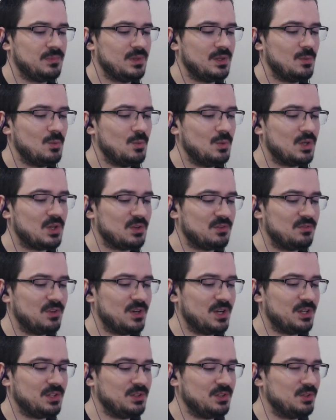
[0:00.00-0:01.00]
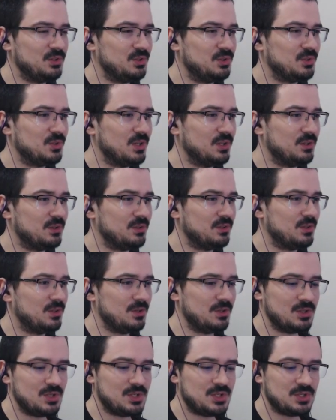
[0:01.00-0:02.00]
We have run into another
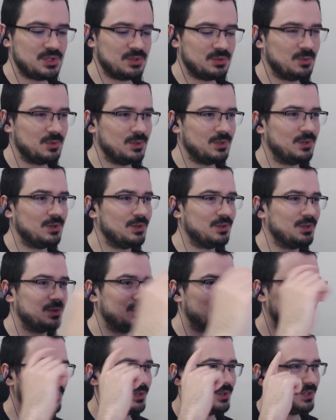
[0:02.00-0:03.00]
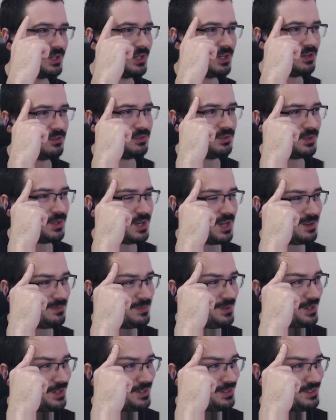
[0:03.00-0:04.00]
issue. We're gonna have to
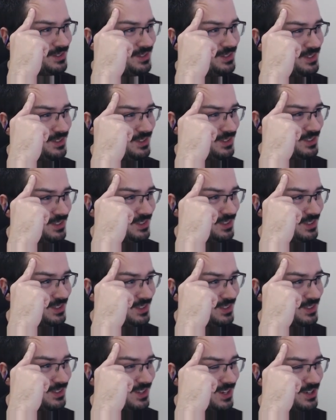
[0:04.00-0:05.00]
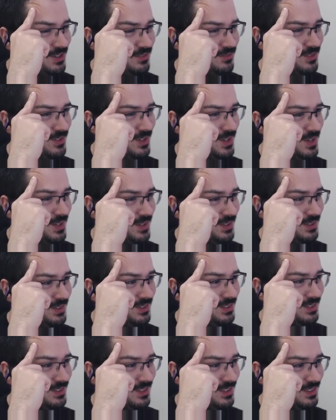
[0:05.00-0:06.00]
upgrade the anvil and
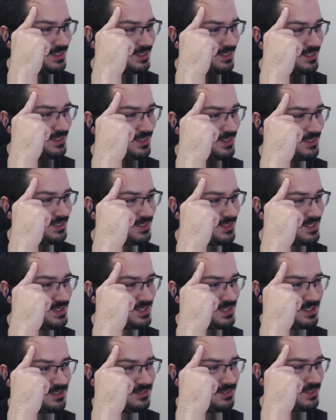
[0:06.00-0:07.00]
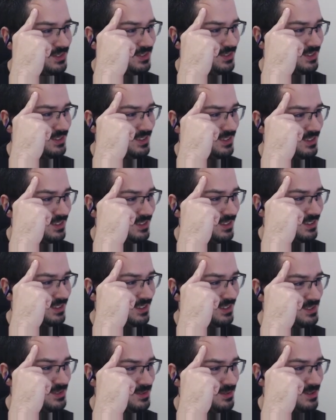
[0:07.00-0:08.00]
the other stuff
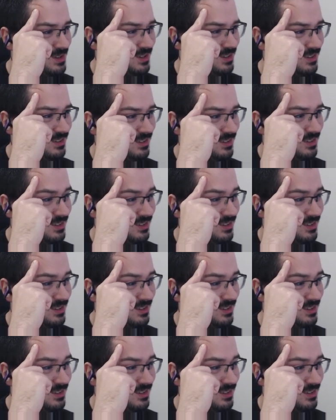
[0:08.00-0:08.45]
as well.